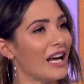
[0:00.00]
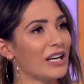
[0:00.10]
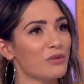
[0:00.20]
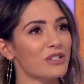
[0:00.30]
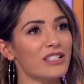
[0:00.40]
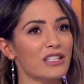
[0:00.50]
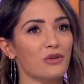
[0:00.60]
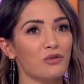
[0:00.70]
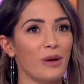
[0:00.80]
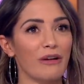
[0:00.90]
And it wasn't
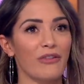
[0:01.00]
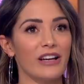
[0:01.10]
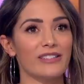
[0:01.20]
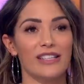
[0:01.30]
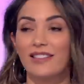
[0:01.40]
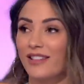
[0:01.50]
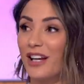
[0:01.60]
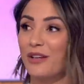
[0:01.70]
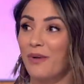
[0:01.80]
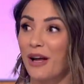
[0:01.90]
until all my friends then
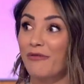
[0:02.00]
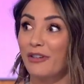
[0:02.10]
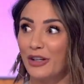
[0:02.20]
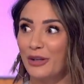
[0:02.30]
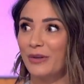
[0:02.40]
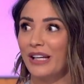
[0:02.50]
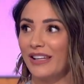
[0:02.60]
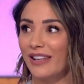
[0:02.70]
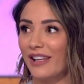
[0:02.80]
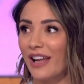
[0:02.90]
started applying for
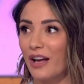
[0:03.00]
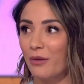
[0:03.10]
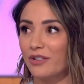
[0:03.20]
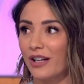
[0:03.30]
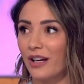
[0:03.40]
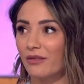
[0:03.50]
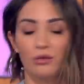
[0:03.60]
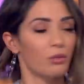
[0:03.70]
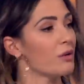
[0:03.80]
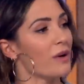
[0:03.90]
uni that then I was like,
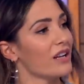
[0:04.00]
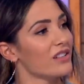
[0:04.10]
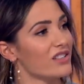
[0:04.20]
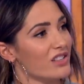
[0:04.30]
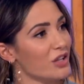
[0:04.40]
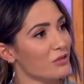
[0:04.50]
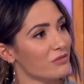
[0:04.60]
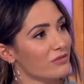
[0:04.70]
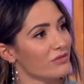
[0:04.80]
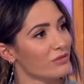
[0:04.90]
well, what am I going to do?
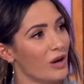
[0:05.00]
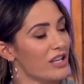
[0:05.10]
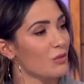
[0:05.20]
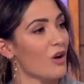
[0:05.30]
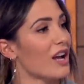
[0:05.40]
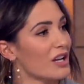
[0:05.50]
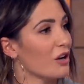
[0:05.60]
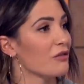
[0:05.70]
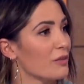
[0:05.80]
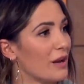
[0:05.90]
Where do I
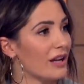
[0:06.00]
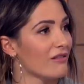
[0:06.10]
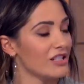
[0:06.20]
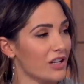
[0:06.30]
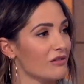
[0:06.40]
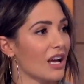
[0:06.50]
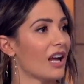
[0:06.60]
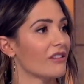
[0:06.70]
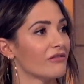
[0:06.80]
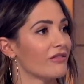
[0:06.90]
go from here? I don't
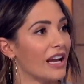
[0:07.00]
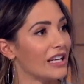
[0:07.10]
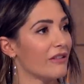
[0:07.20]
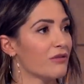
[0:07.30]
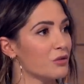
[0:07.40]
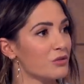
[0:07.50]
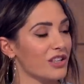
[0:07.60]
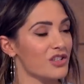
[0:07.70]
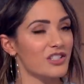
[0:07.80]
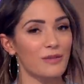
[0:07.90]
have A levels.
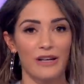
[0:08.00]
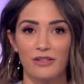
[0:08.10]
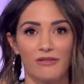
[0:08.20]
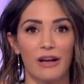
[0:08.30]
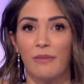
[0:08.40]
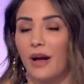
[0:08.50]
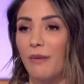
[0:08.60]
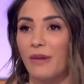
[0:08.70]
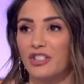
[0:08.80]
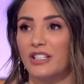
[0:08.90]
I just about scraped
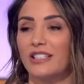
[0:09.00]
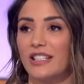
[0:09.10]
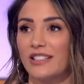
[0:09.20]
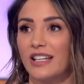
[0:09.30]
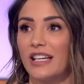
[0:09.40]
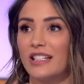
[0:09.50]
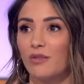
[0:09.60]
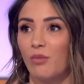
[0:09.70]
by my G C S Es.